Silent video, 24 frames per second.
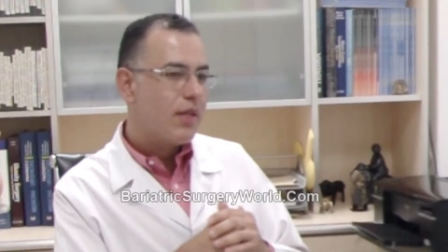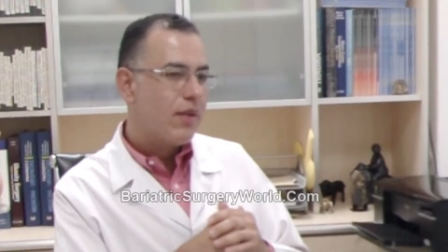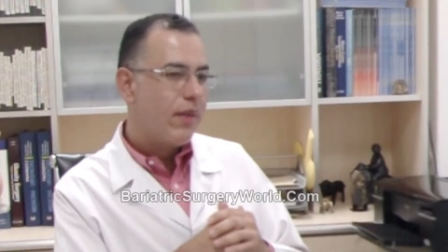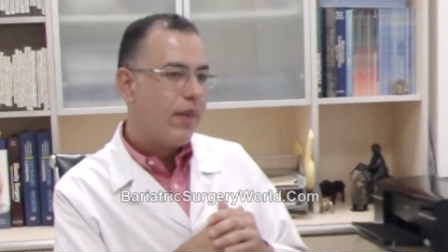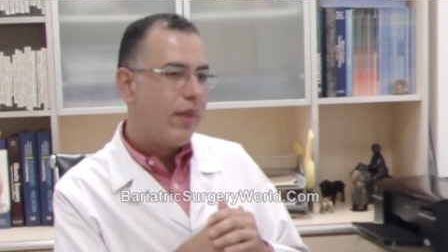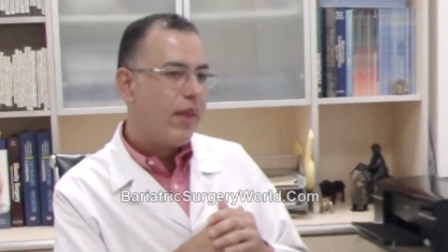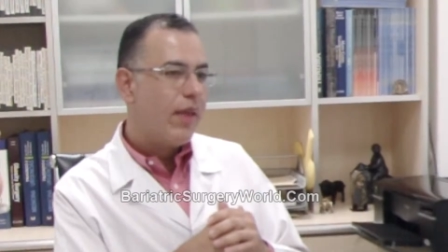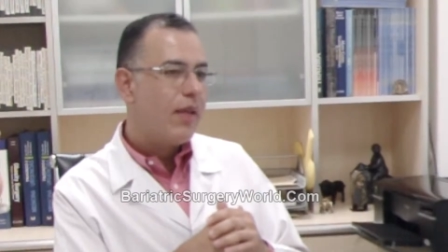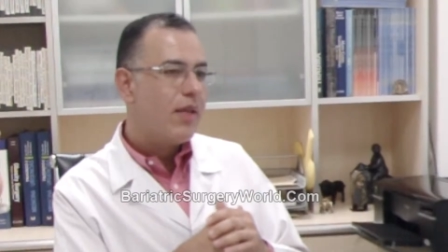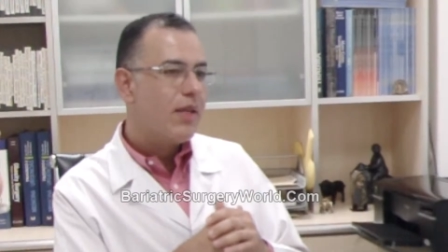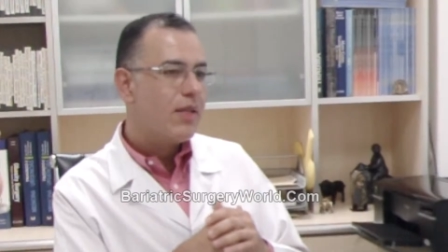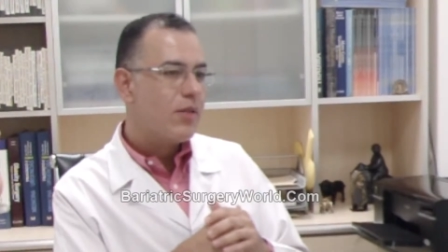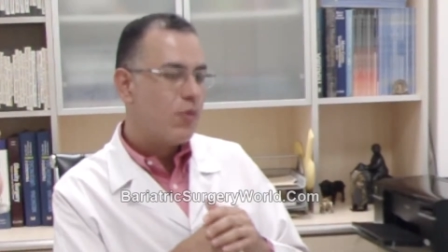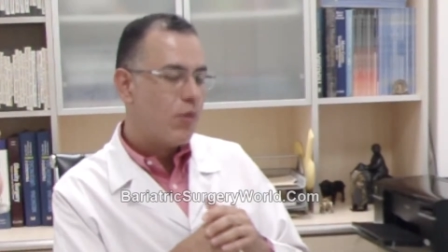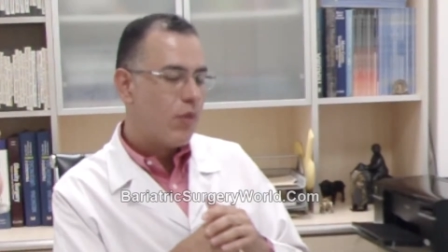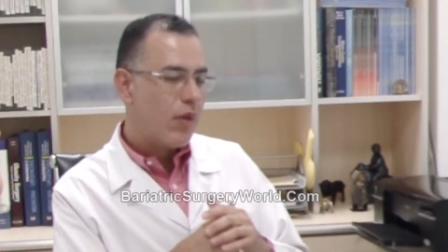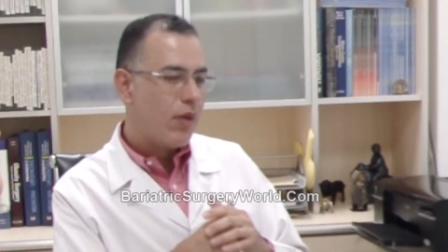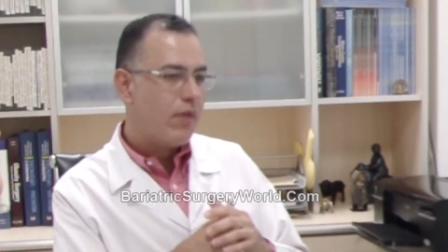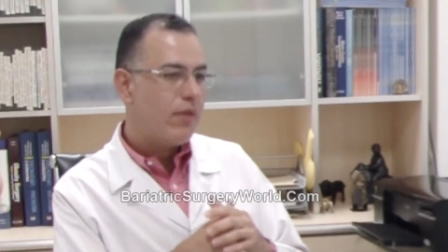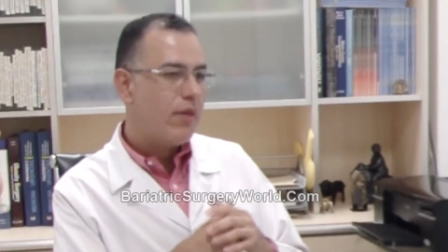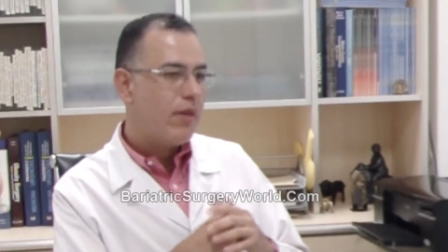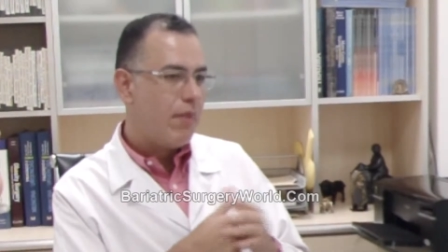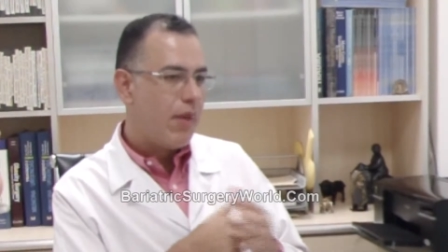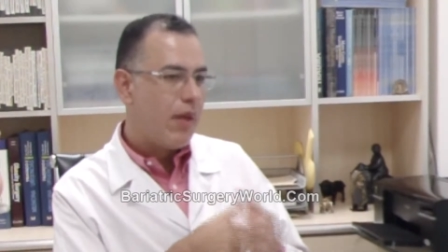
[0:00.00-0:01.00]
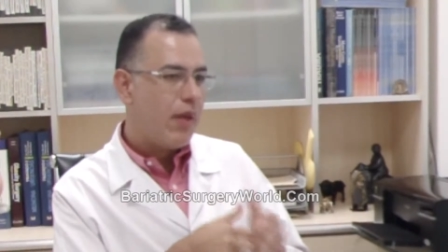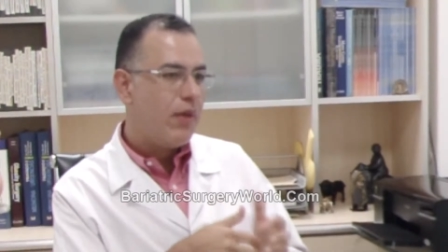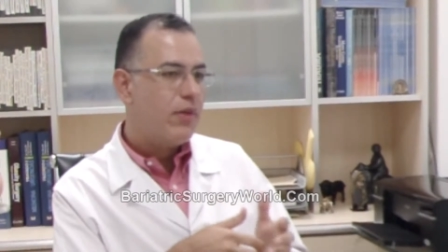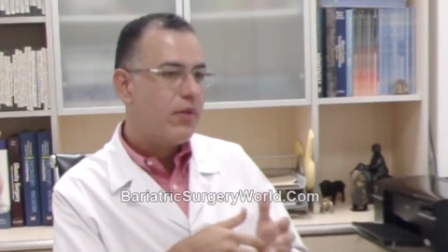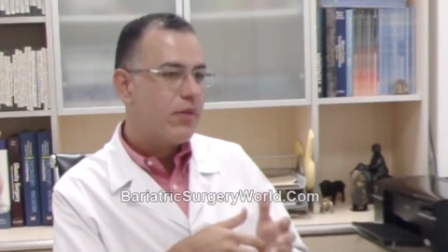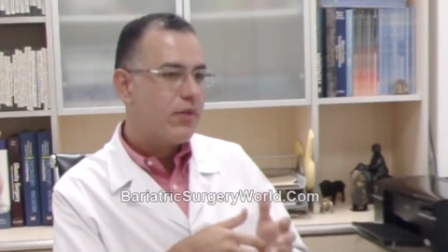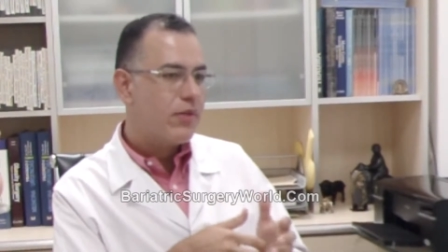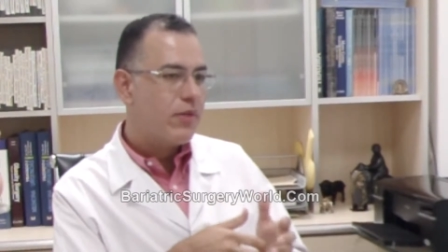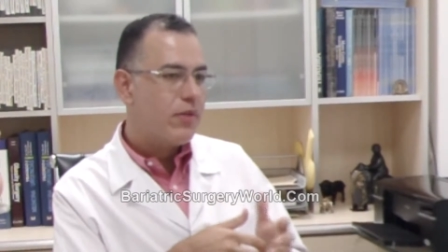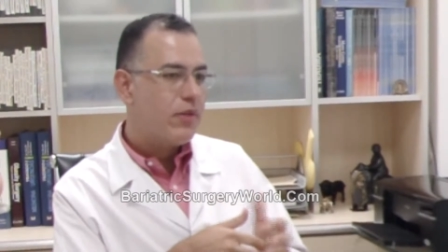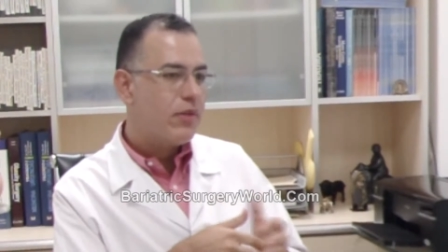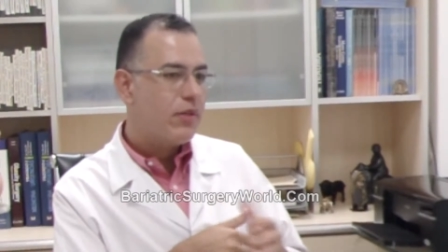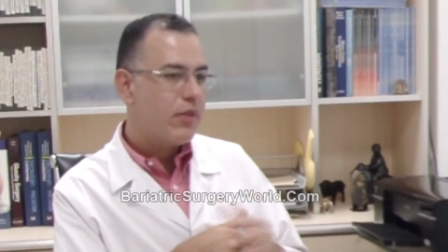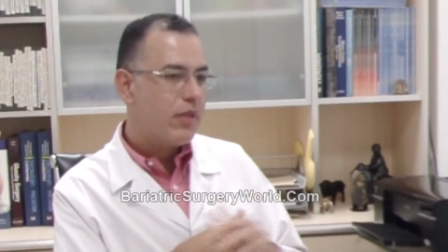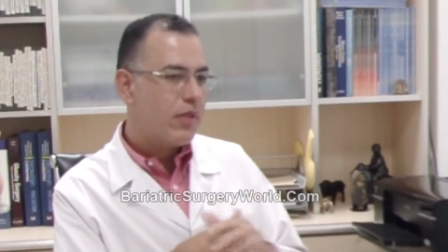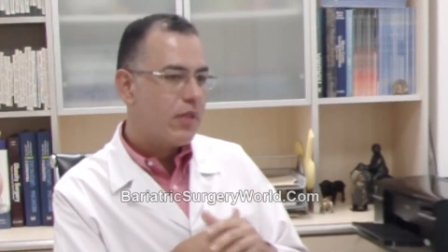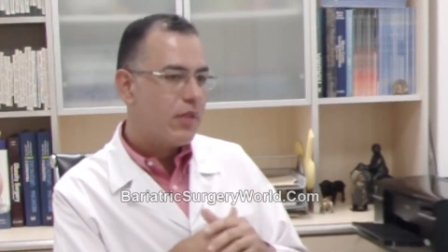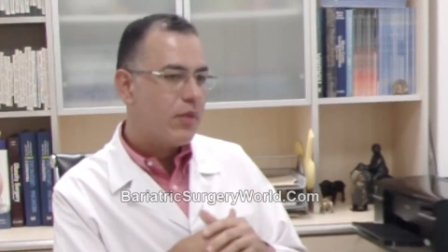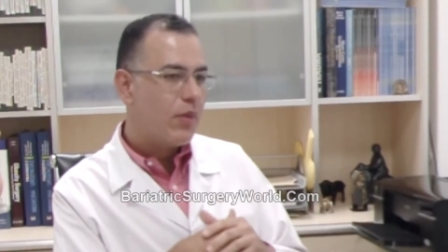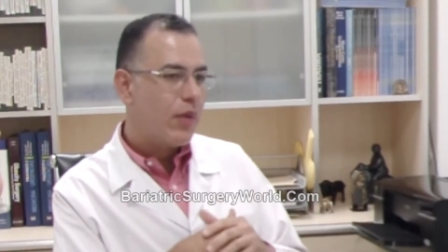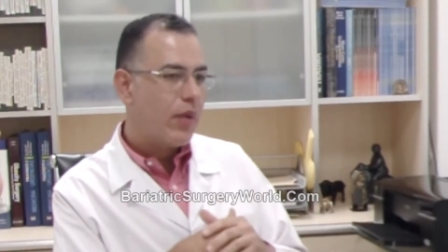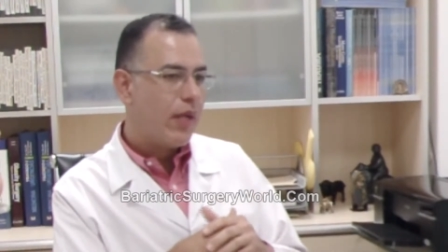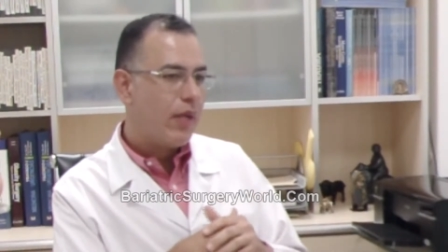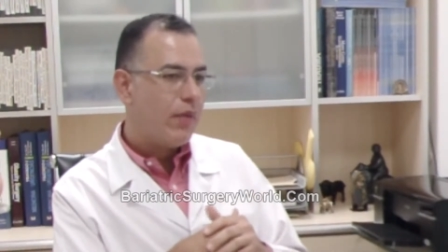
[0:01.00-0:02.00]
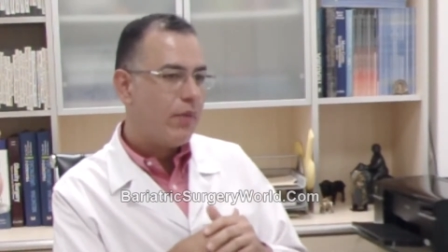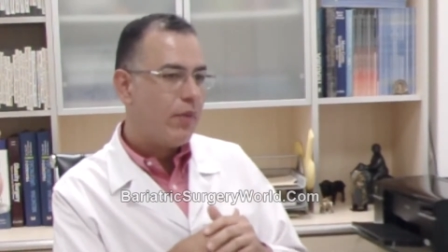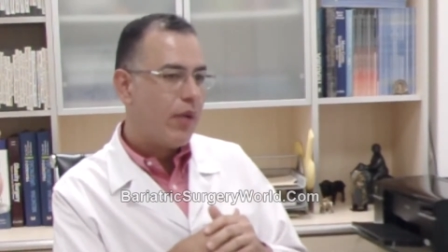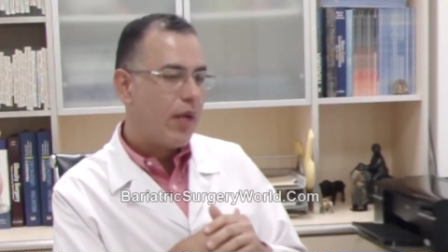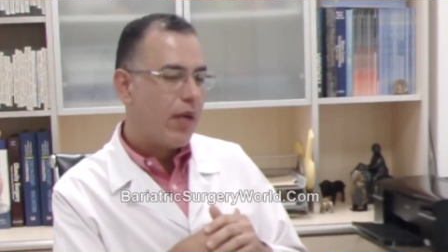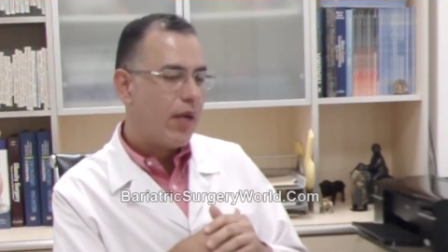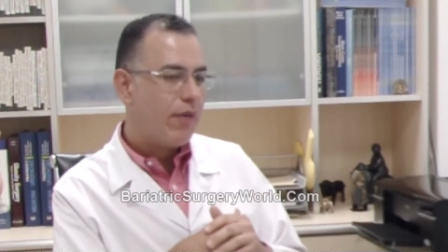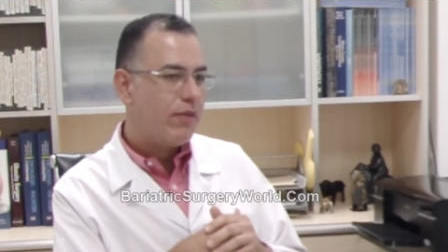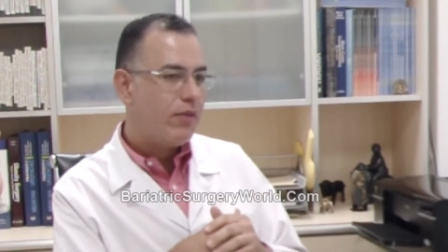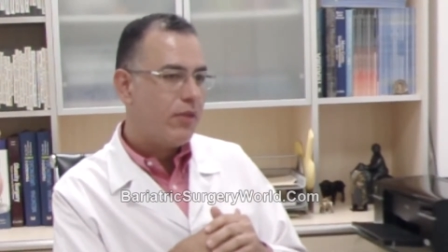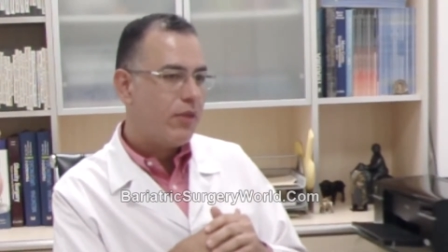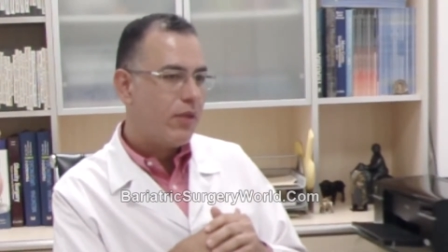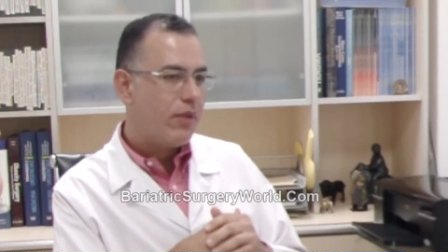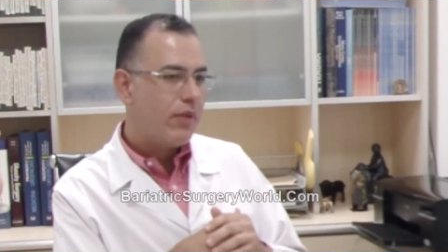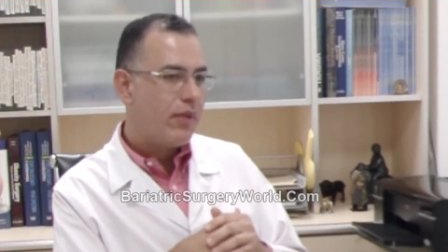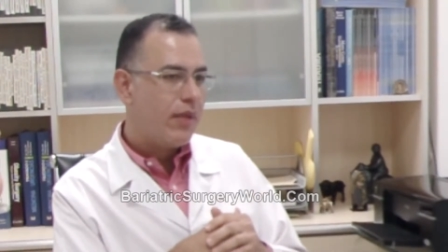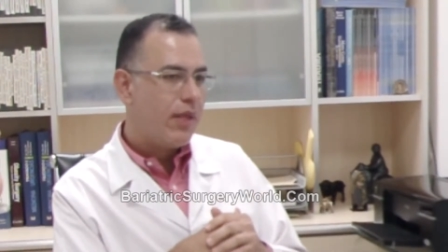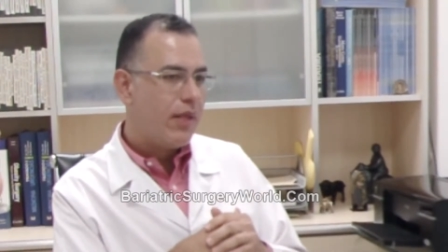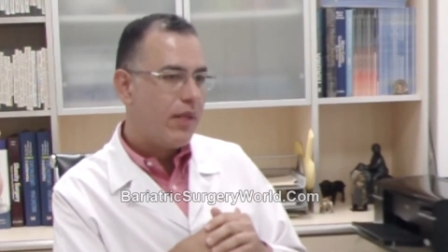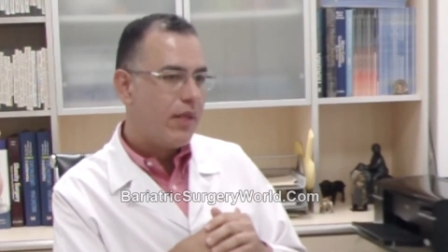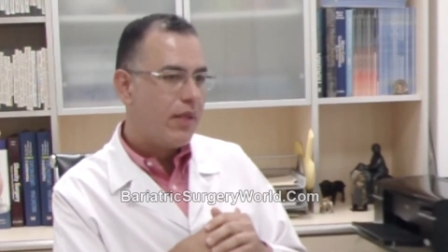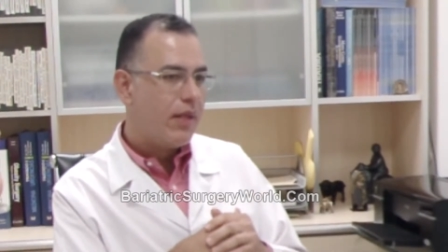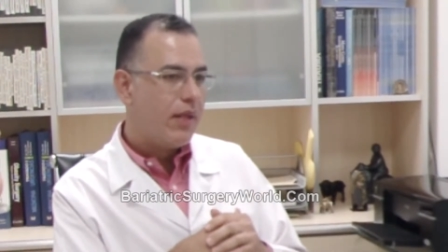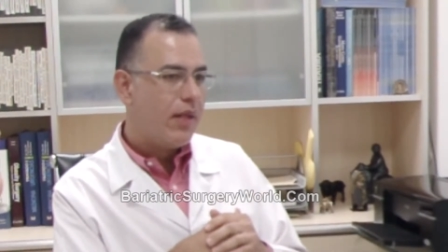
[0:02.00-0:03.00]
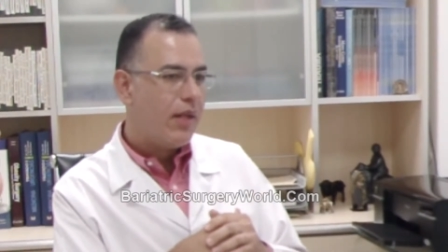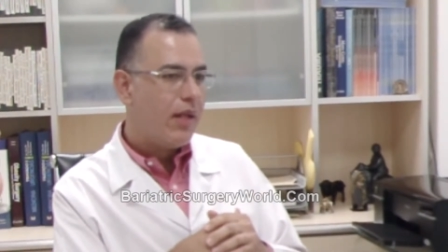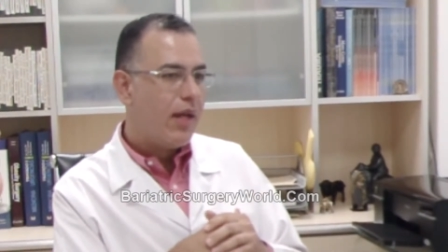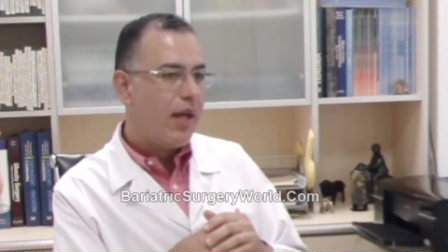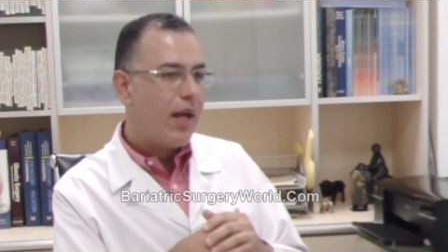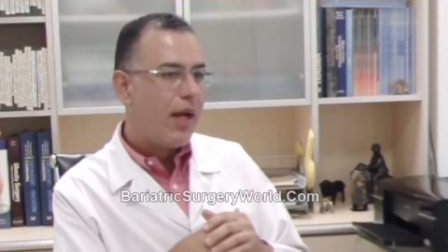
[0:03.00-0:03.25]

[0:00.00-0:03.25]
think, is one of the major surgeries we have done here,